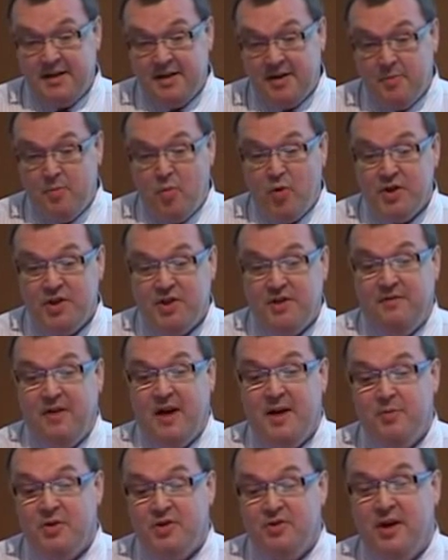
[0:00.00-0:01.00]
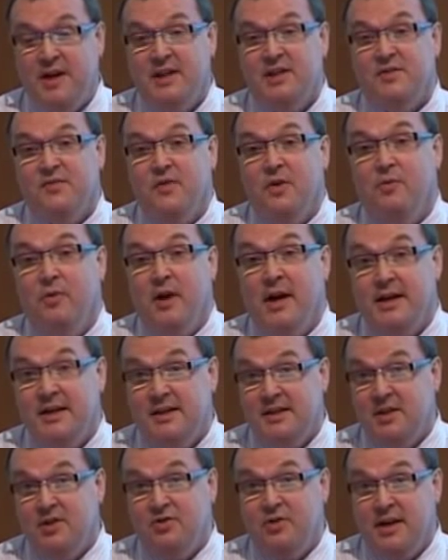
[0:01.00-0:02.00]
that the moisture vapour transfer
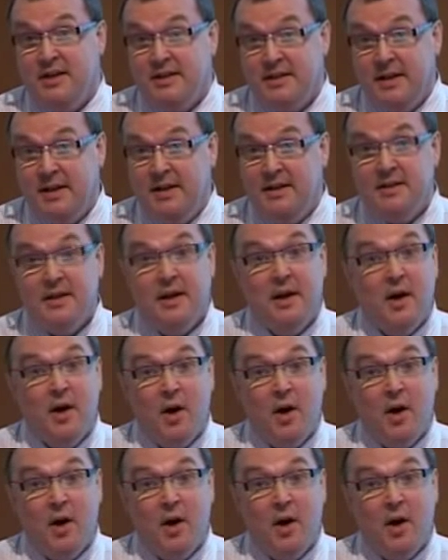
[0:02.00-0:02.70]
rates in dressings